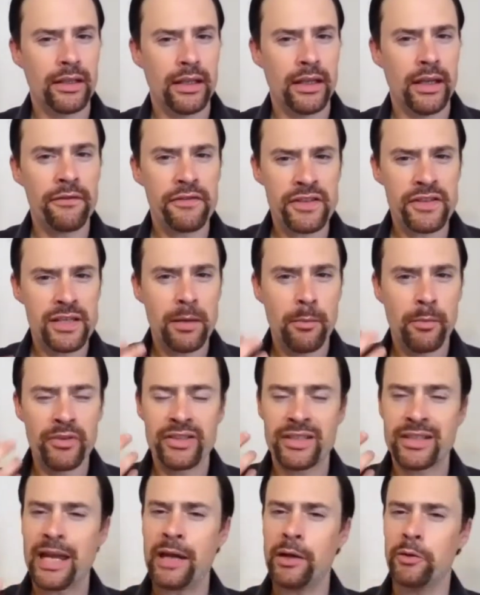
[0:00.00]
if someone
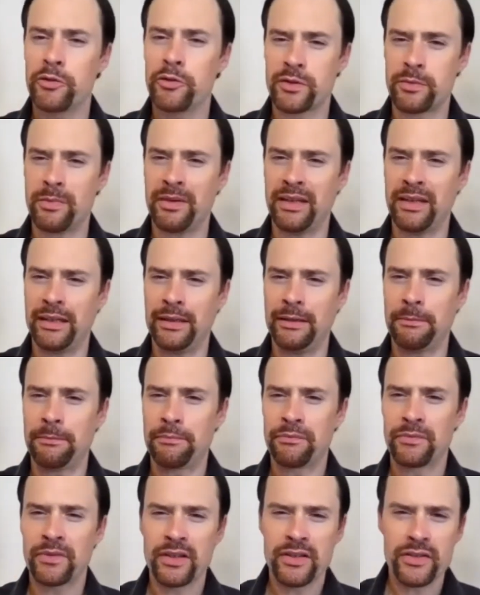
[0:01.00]
tells me
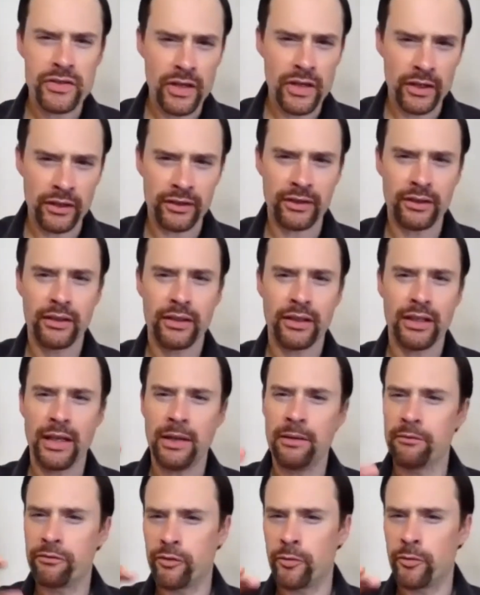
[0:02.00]
certain
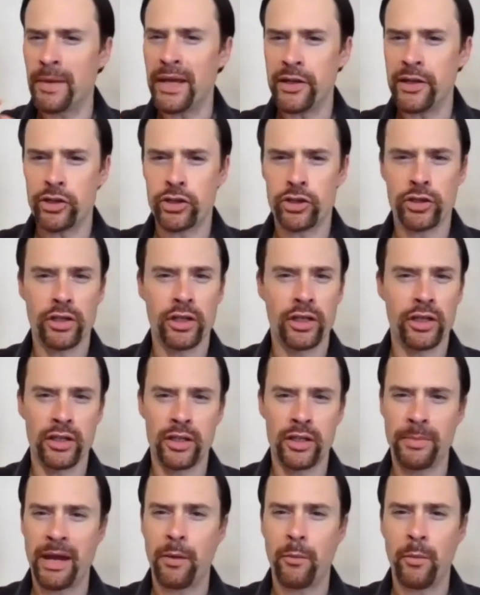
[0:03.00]
information
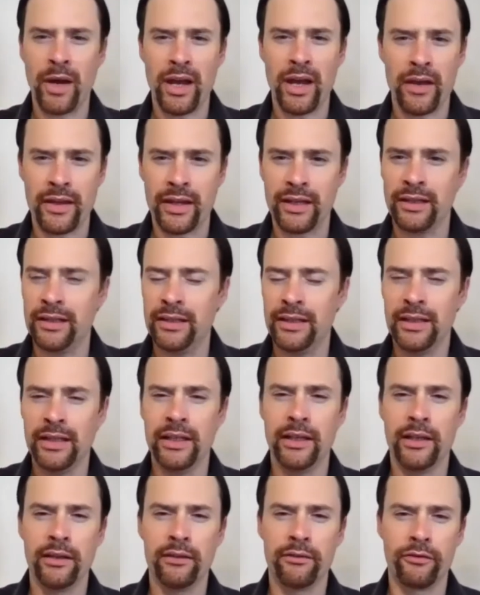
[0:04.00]
about where they
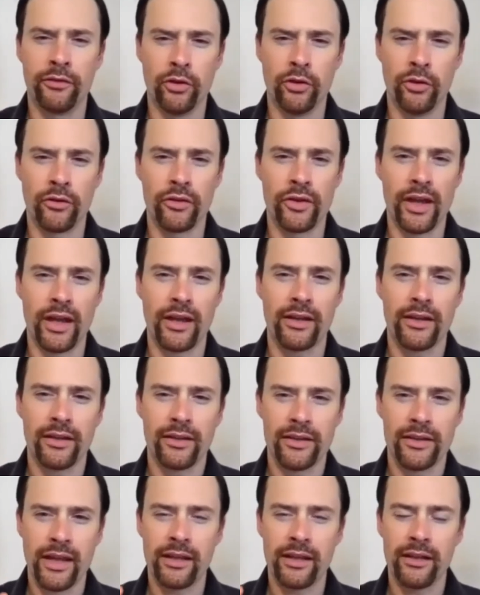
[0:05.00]
live or their,
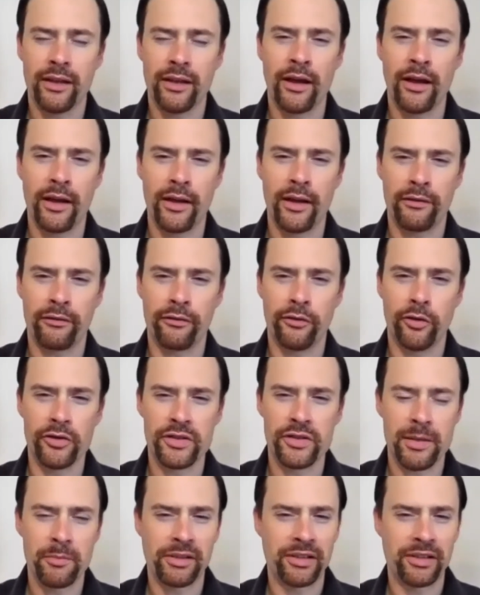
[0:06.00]
their life or
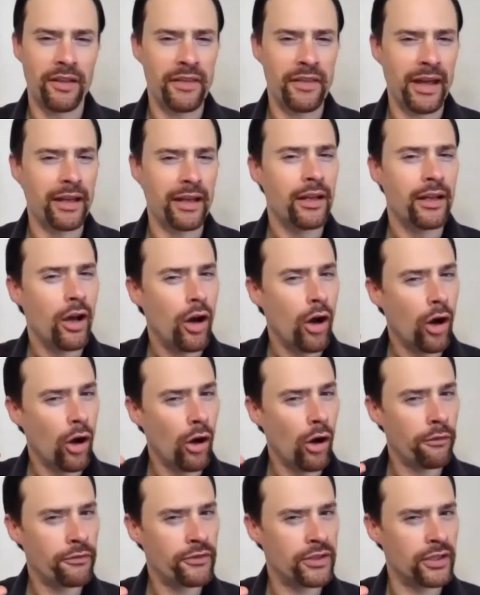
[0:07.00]
something like that,
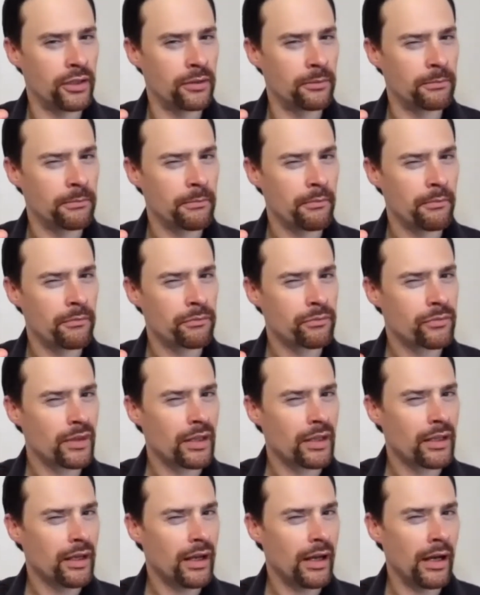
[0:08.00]
often
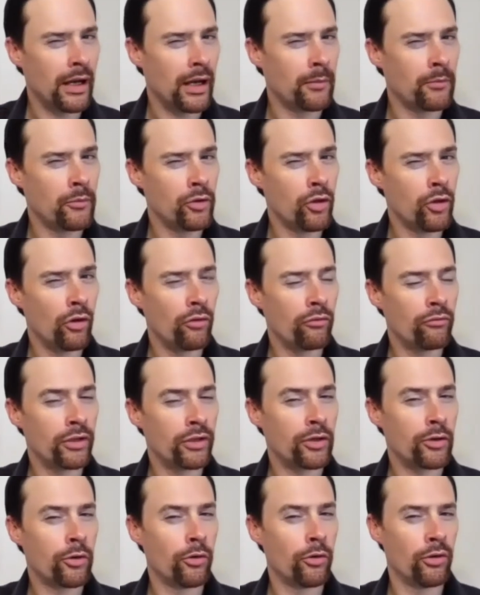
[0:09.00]
I'm not
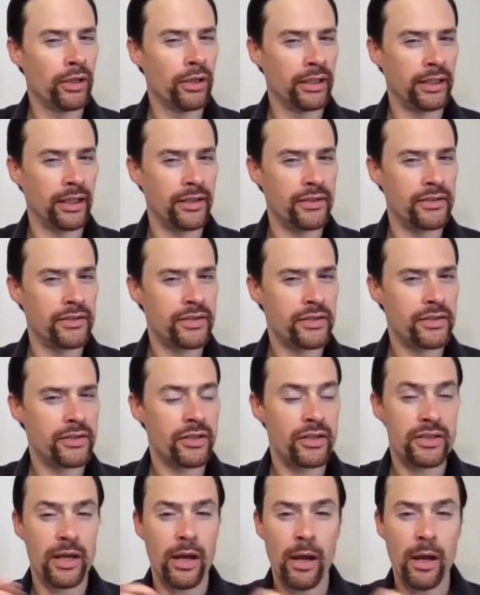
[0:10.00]
recalling it
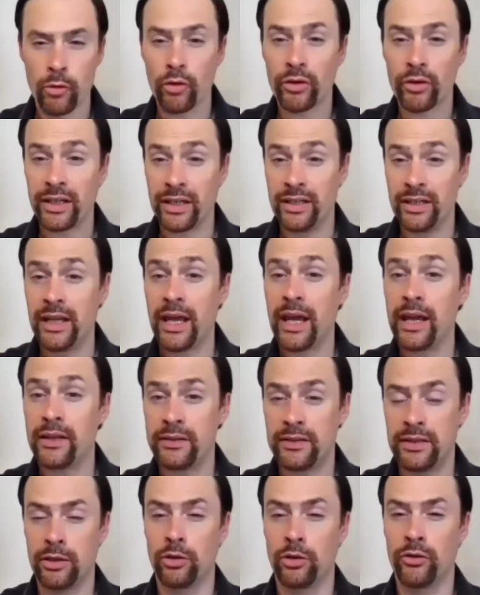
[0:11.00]
because I'm not
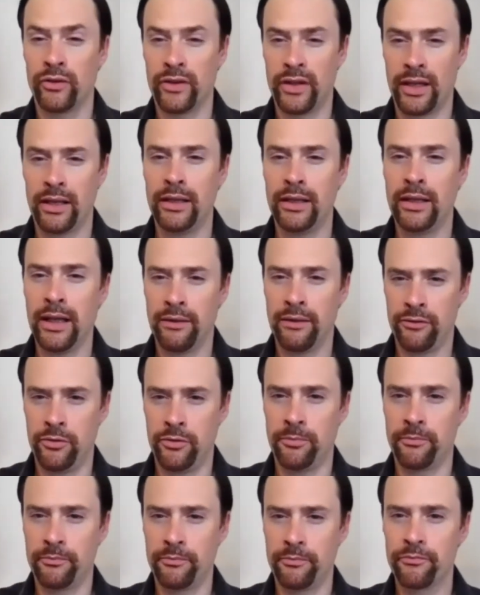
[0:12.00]
connecting on that
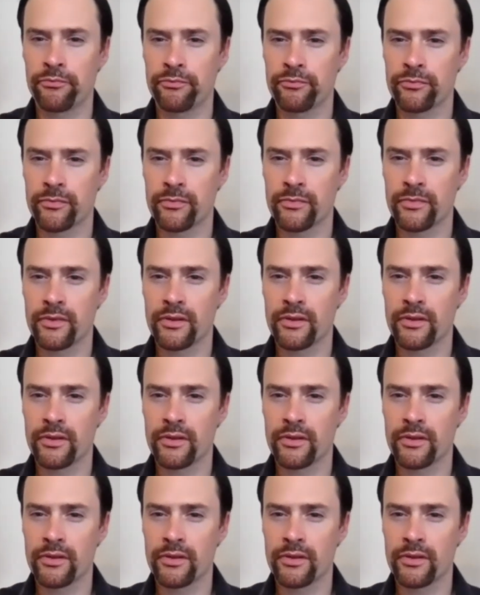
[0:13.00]
level. Yeah.